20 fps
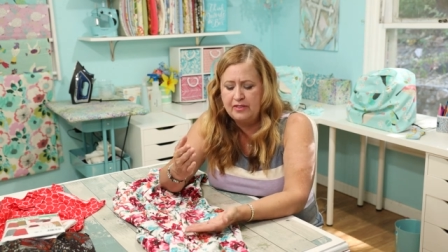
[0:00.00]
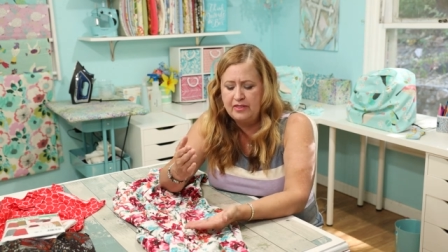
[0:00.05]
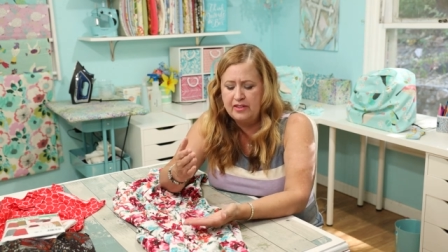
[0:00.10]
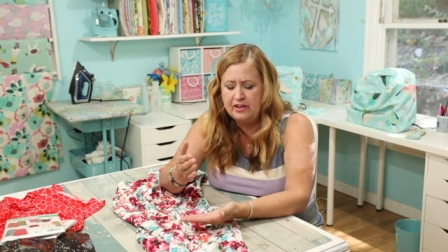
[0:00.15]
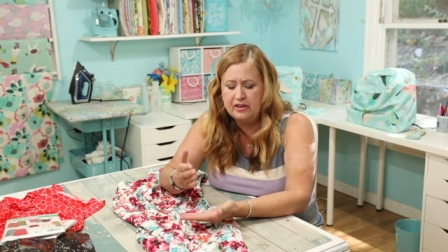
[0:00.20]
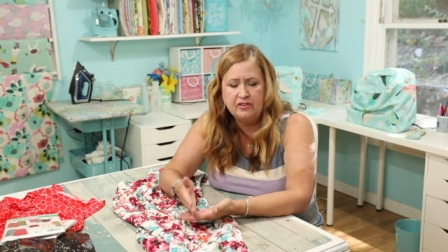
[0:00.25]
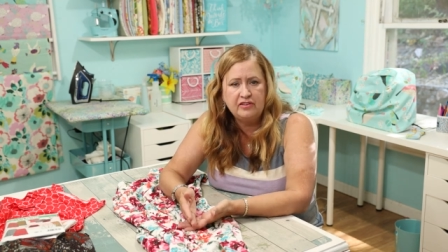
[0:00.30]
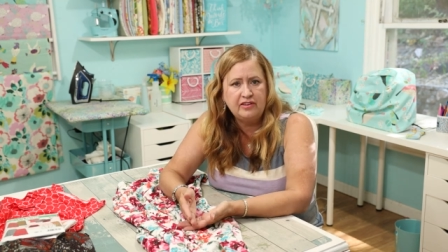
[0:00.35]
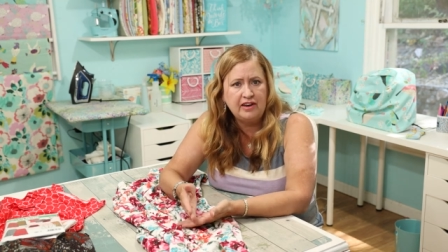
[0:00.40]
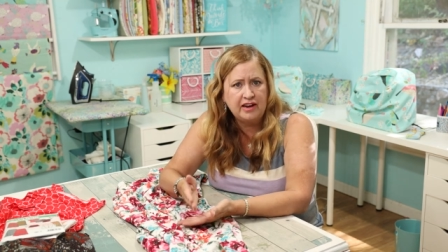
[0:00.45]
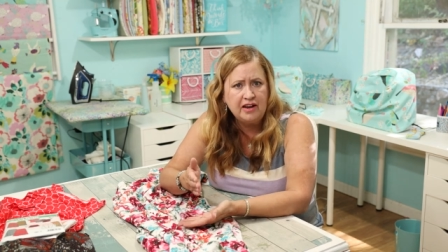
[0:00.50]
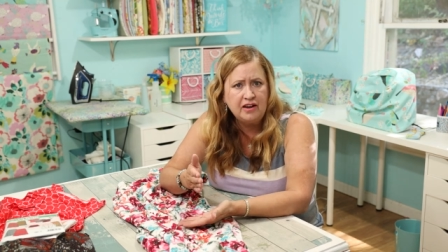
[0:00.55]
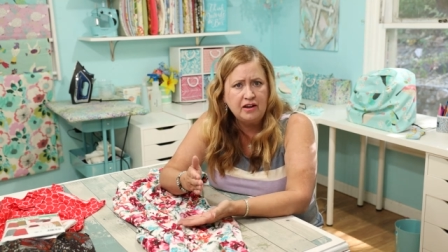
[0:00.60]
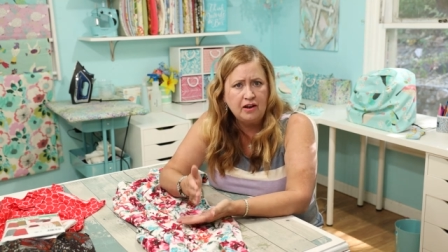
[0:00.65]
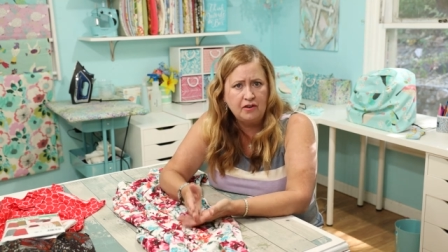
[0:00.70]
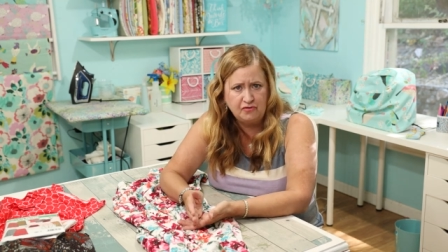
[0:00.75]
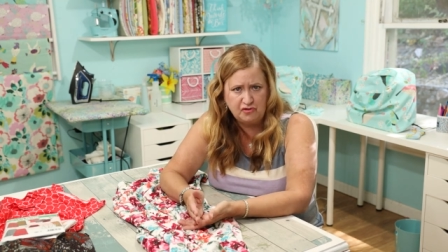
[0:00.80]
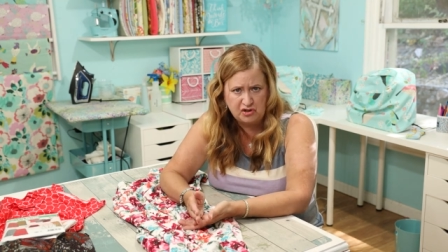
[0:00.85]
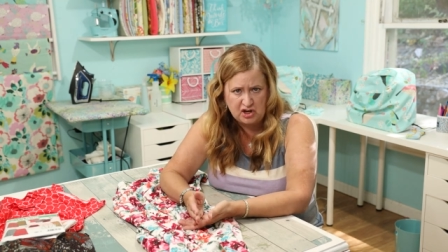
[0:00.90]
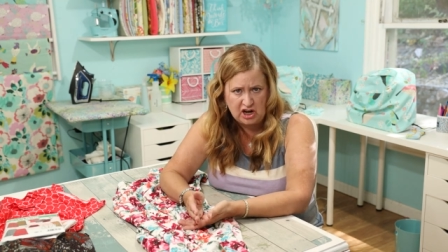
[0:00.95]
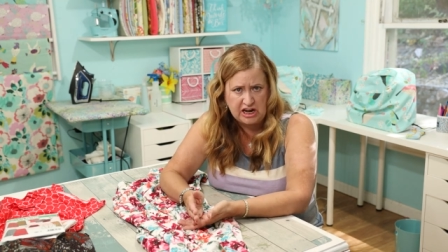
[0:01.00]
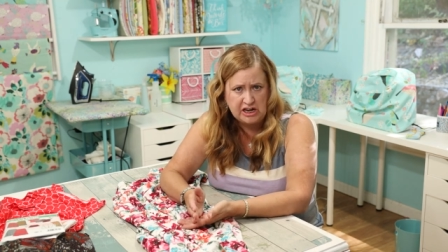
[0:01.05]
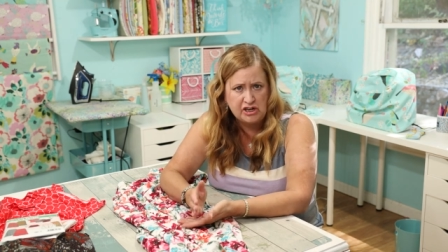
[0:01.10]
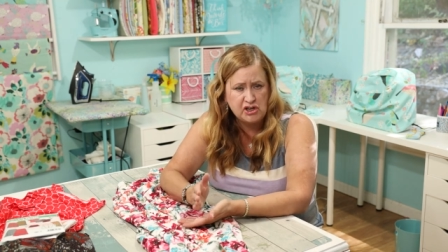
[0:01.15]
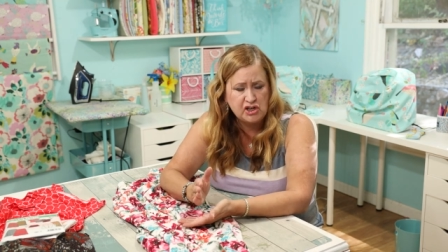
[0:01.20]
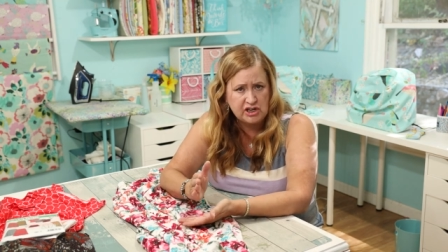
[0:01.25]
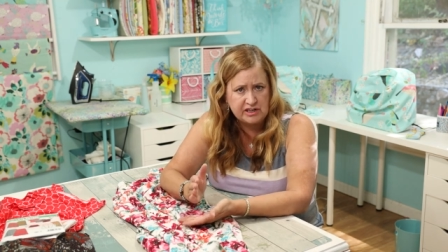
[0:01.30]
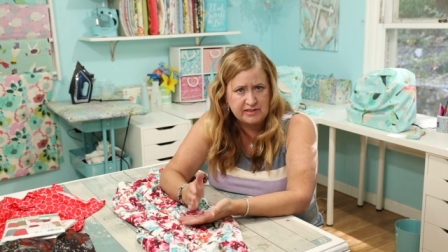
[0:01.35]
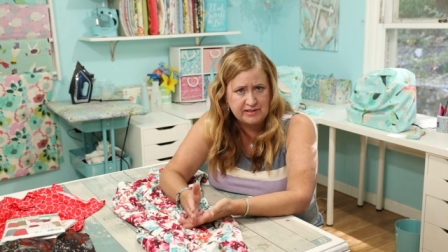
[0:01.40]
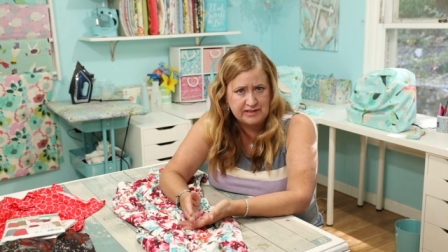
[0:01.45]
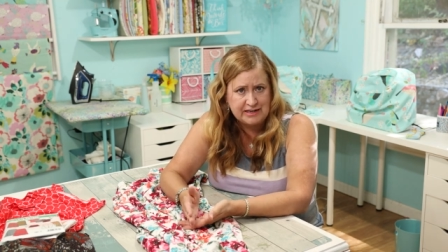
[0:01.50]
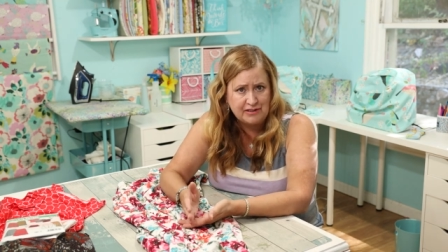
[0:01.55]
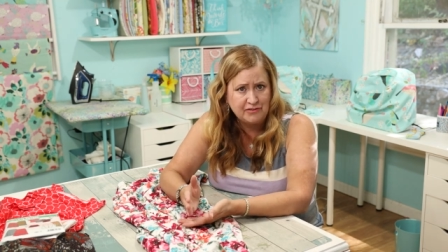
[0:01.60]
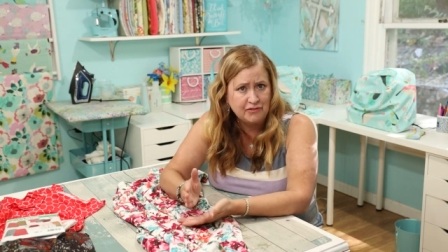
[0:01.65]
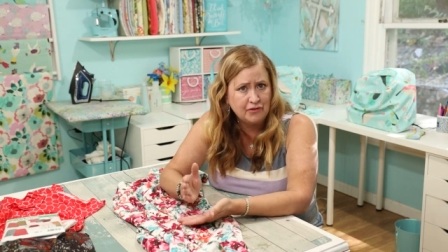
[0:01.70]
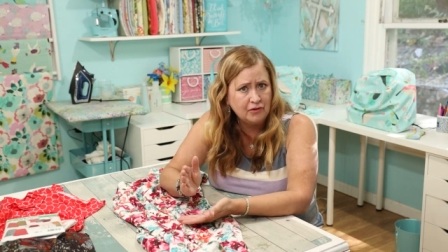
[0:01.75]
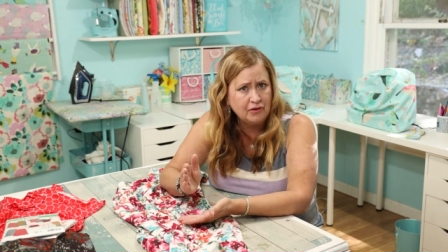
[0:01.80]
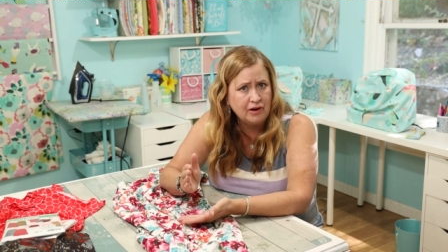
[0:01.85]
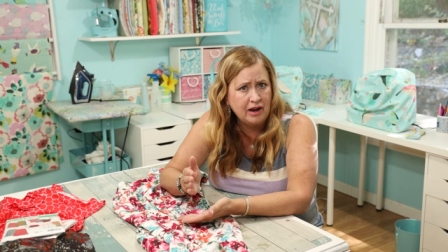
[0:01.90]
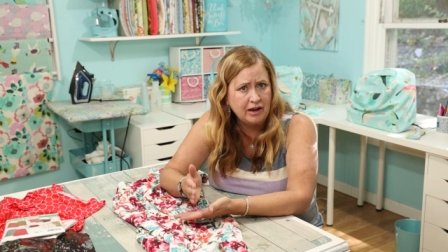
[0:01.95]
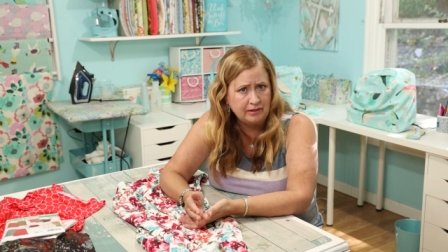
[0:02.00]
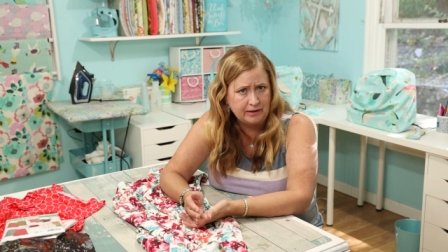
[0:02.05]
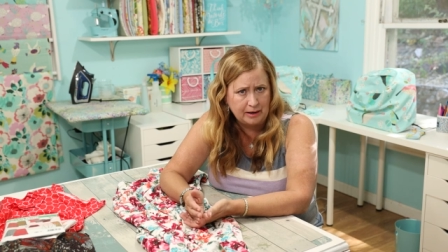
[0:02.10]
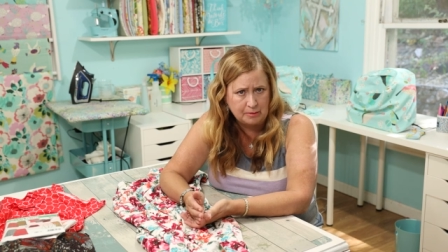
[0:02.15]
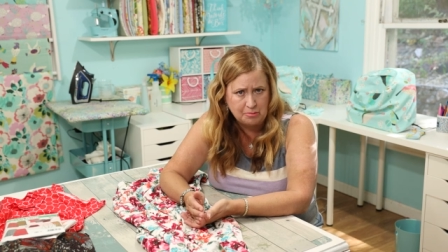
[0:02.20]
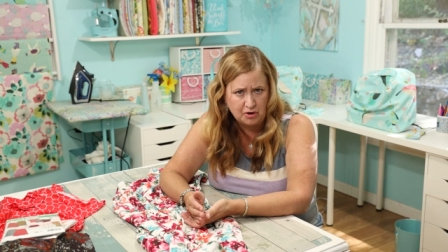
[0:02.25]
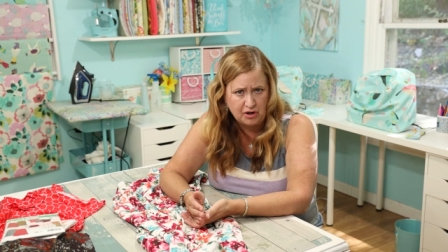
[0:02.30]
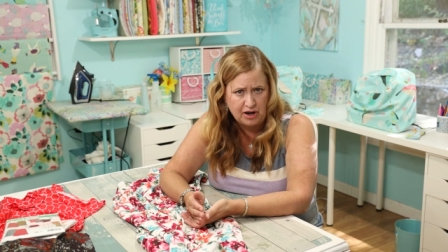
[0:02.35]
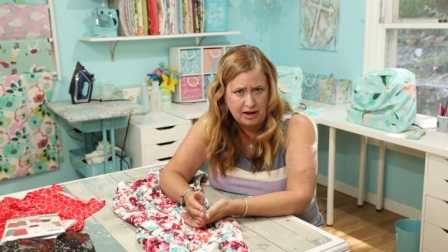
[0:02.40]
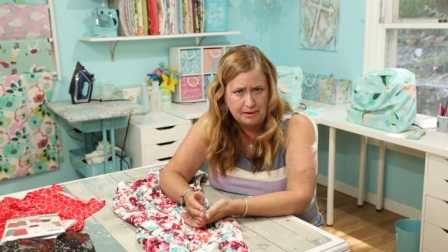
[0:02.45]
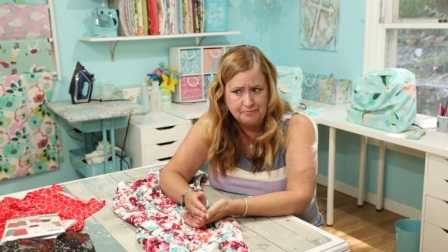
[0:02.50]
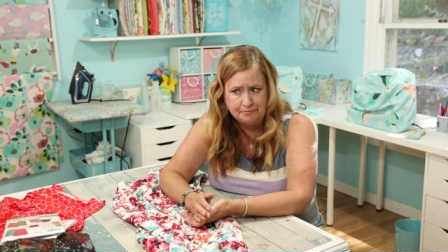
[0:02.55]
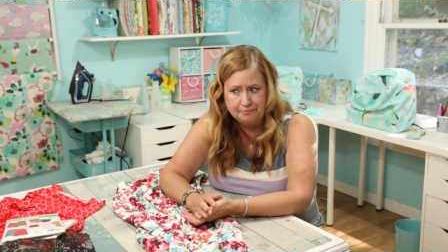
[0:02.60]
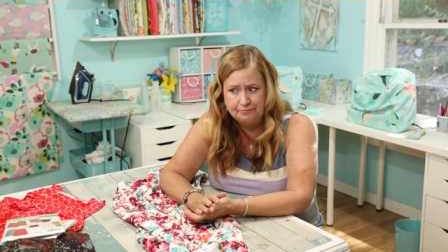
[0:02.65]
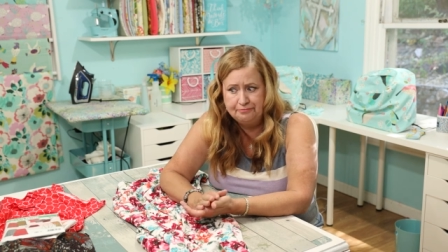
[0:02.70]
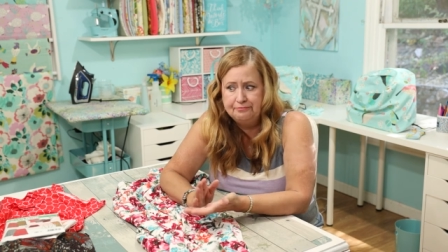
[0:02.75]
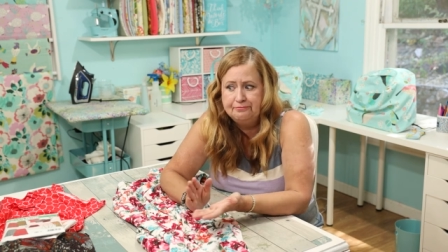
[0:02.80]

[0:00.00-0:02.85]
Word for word: and the date of change is Easter and Labor Day.